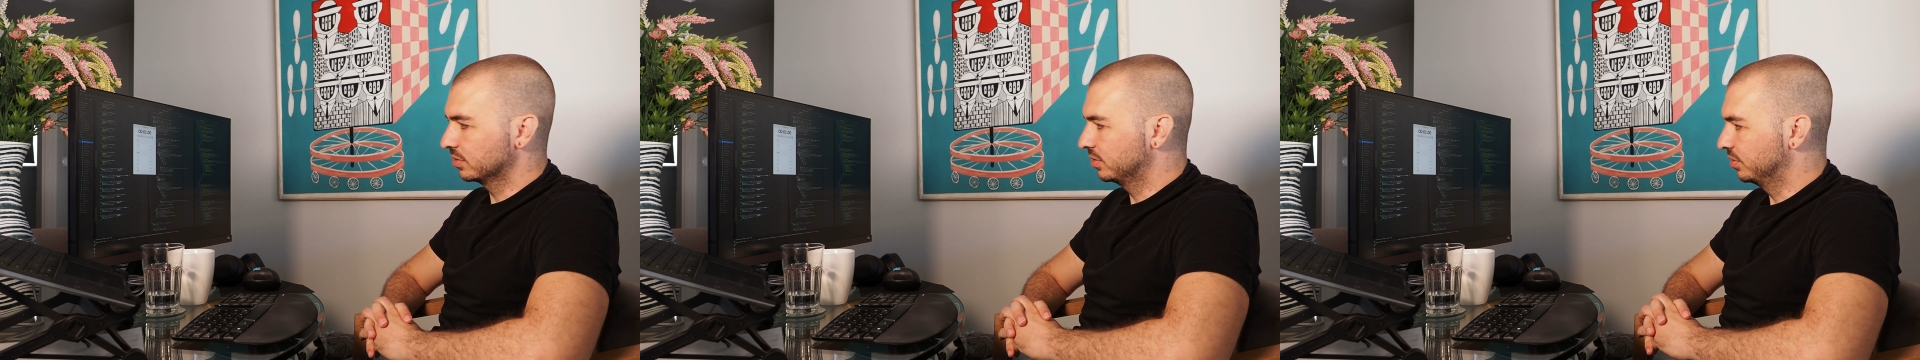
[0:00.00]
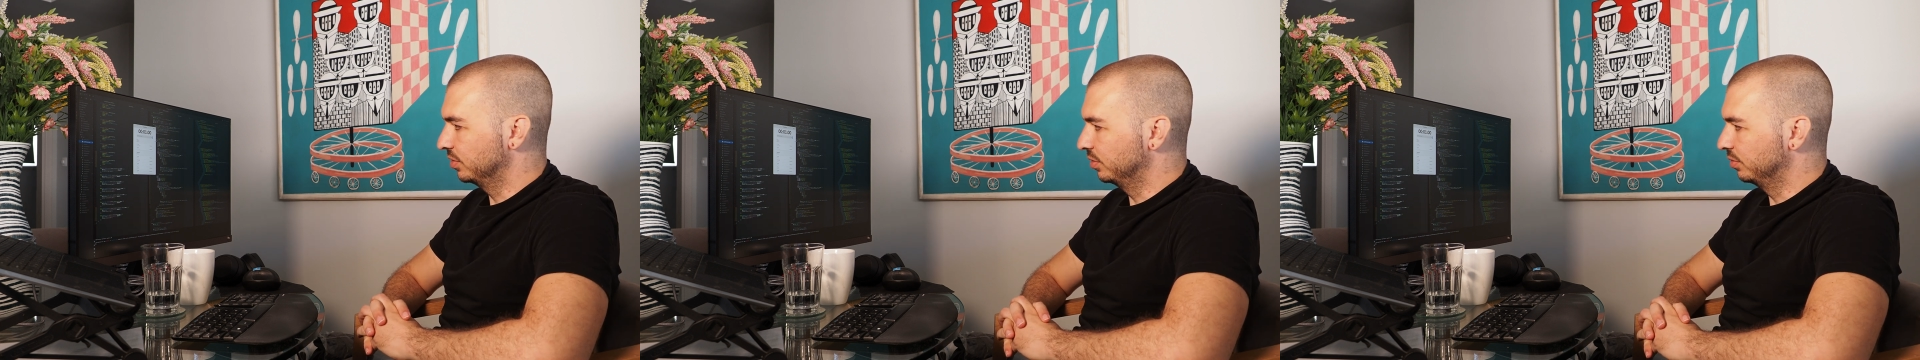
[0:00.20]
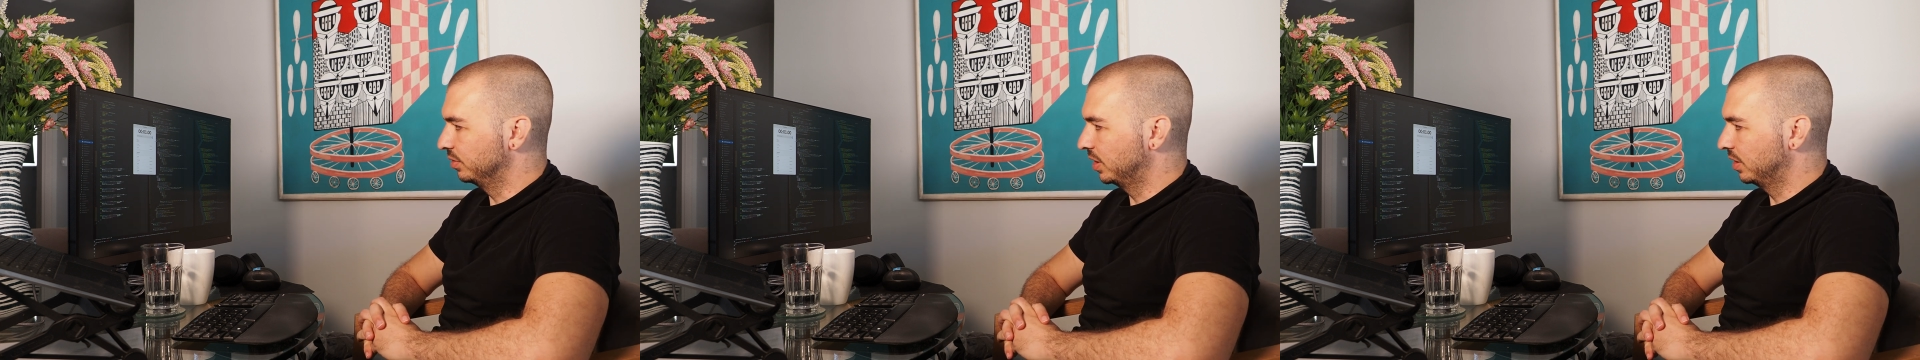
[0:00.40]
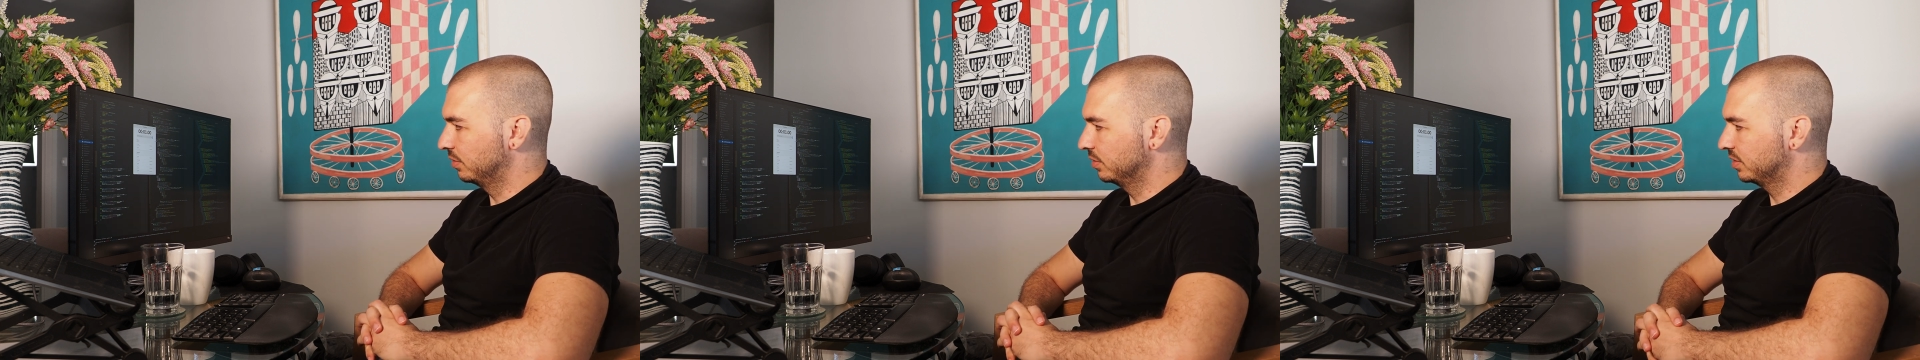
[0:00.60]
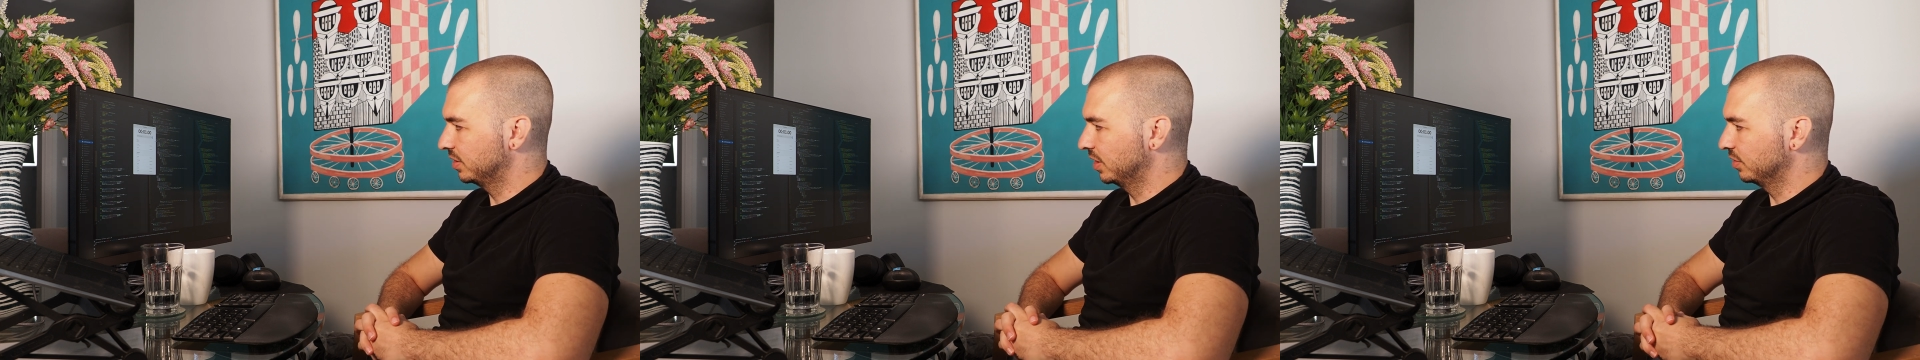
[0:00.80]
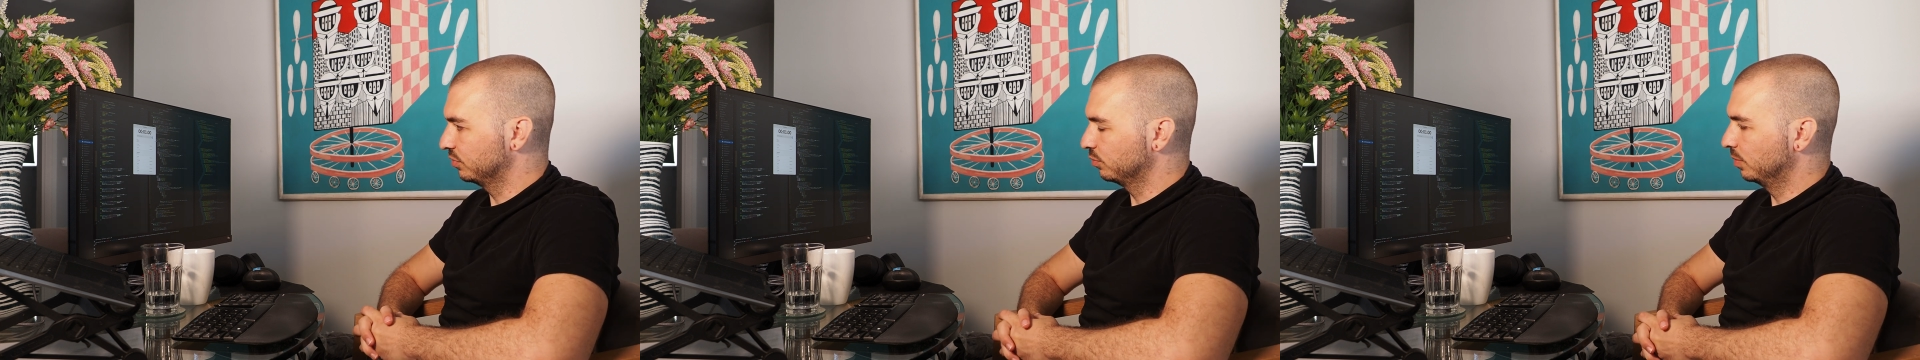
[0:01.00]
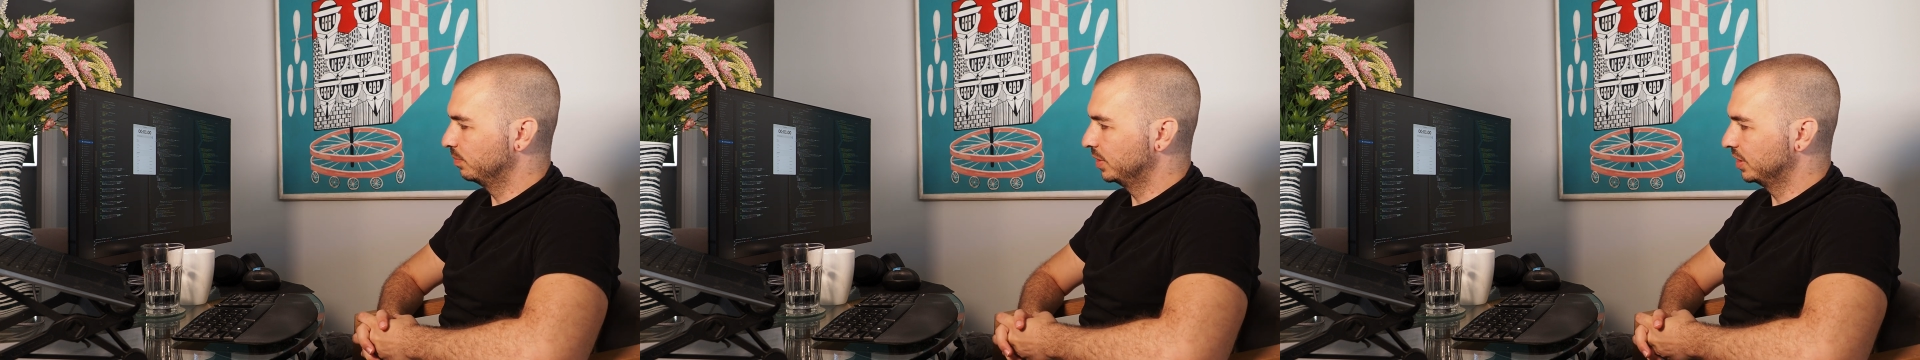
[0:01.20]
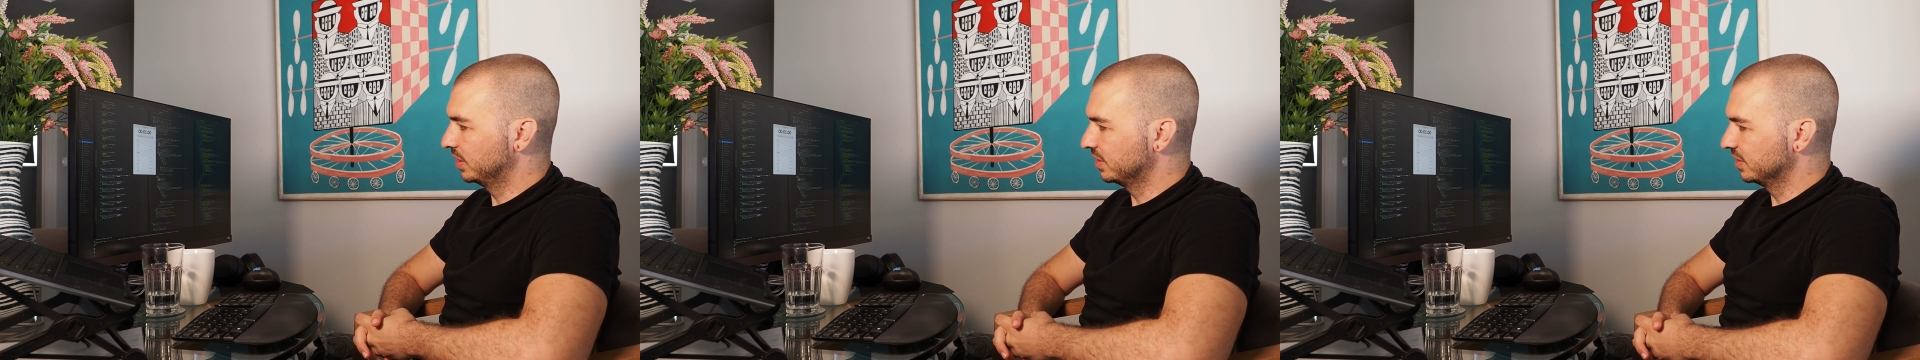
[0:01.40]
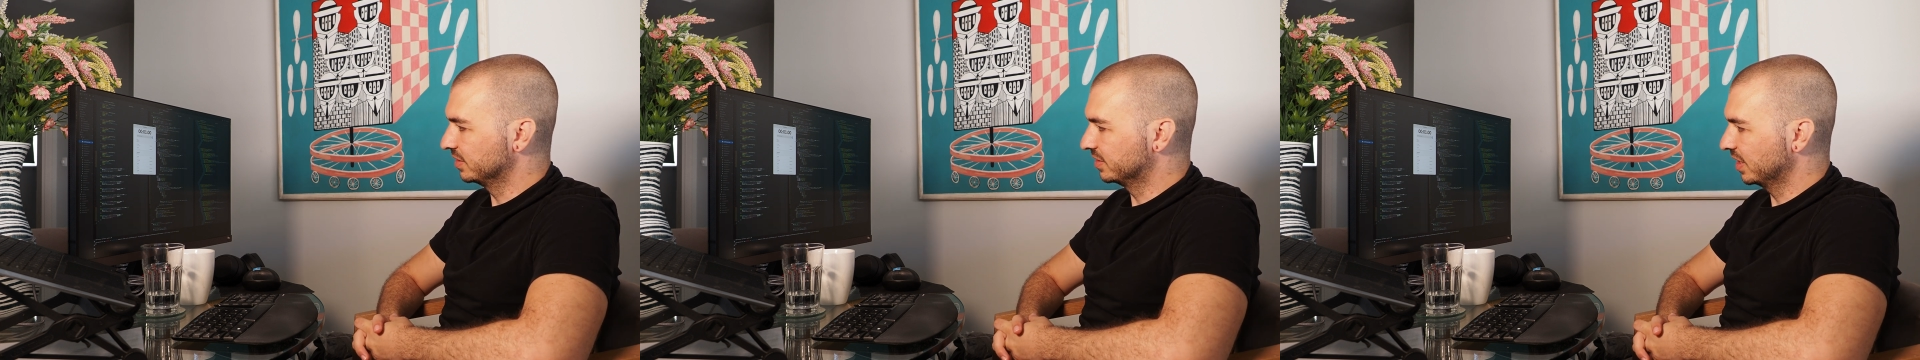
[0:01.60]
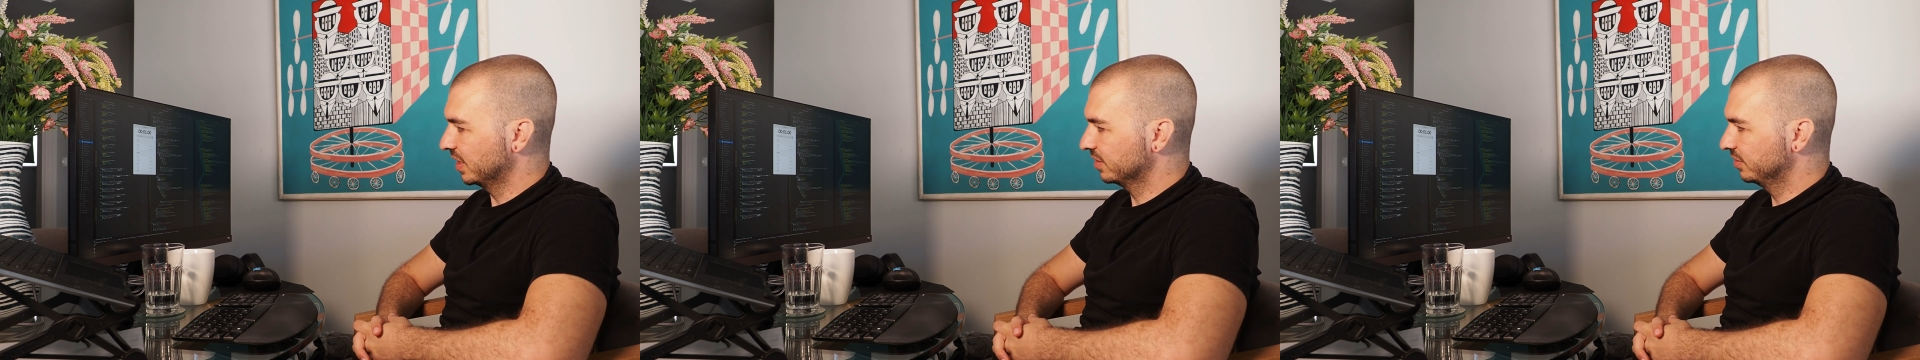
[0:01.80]
So now it says one minute
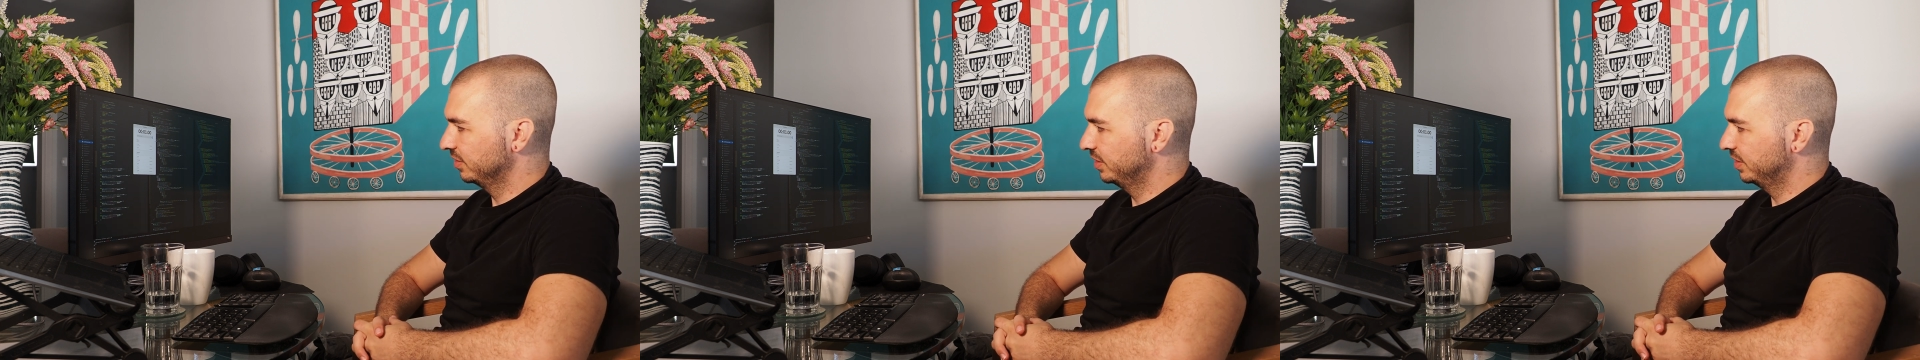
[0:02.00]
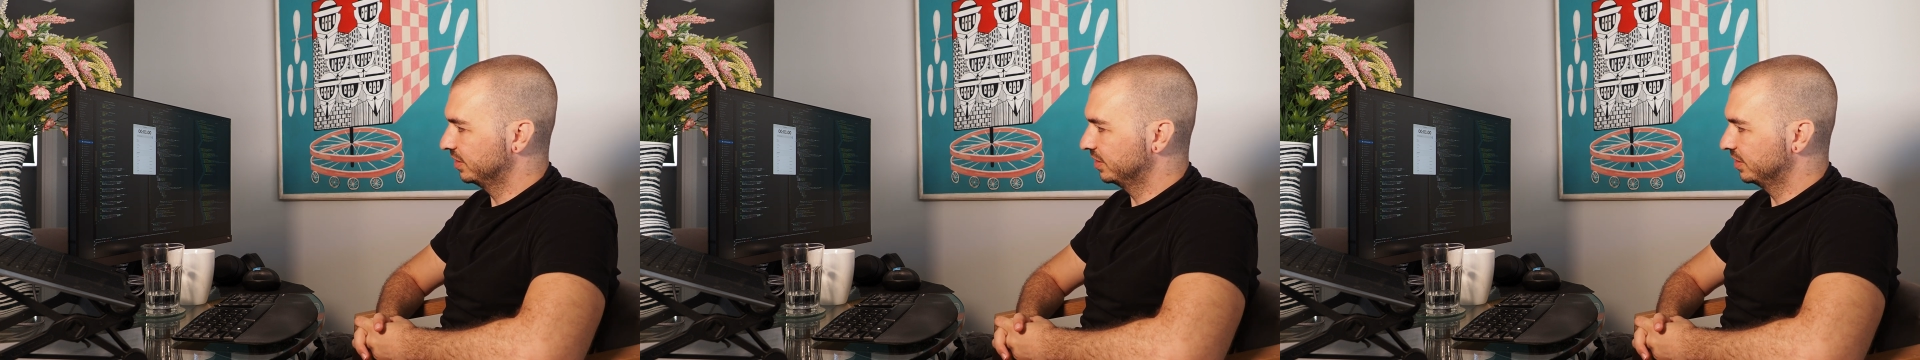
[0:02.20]
exactly.